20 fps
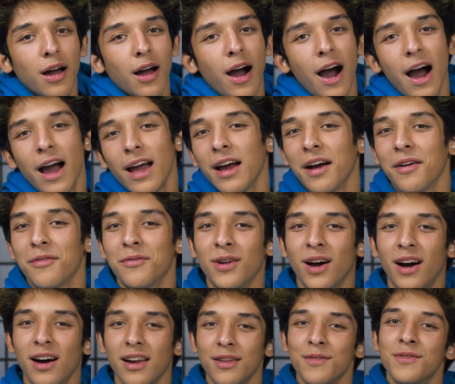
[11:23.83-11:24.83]
I have
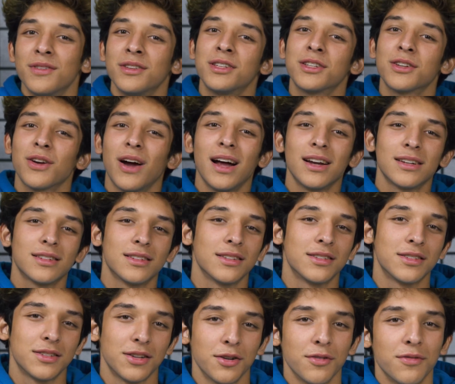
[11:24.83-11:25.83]
not even scratched the
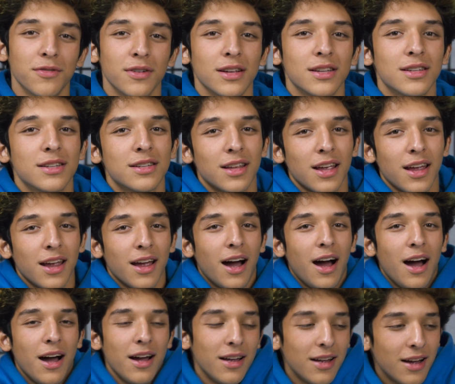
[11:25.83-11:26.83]
surface. Like
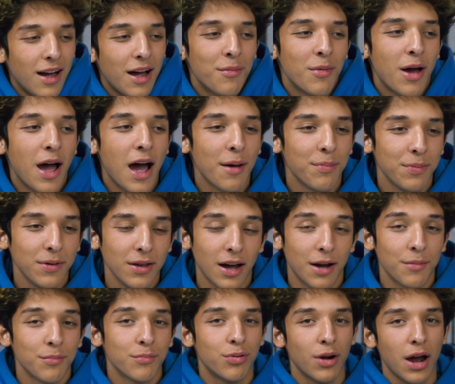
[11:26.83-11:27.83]
I'm happy,
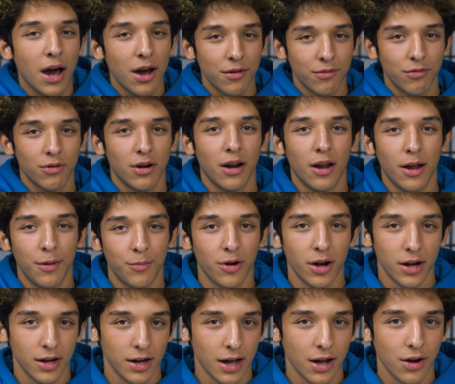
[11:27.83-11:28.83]
I'm proud of where I am
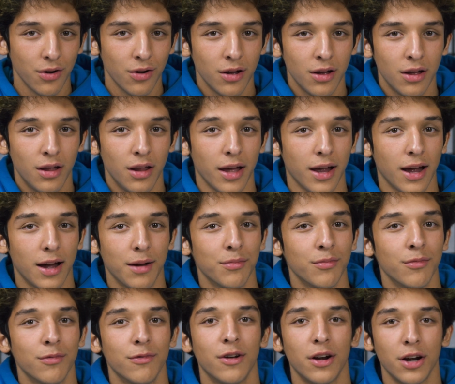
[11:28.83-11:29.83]
right now. Like
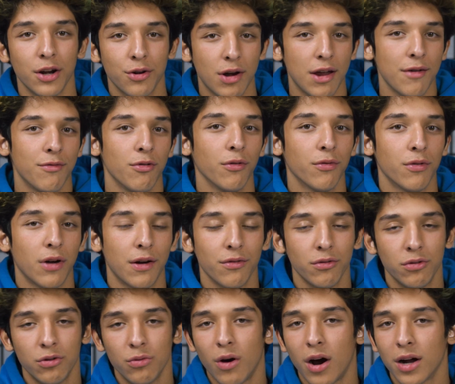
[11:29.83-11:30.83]
I'm very grateful for
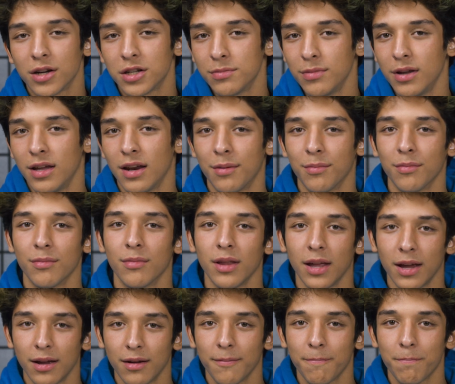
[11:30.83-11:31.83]
everyone who watches me, and I'm
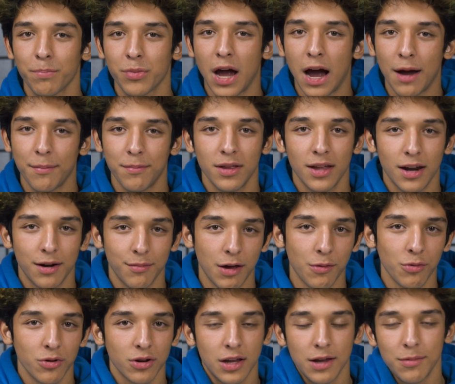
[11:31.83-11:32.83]
like happy that I'm
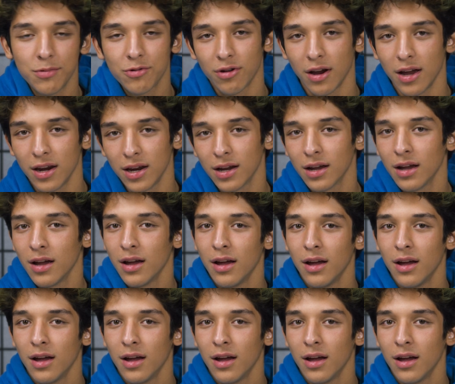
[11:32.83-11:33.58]
able to keep creating.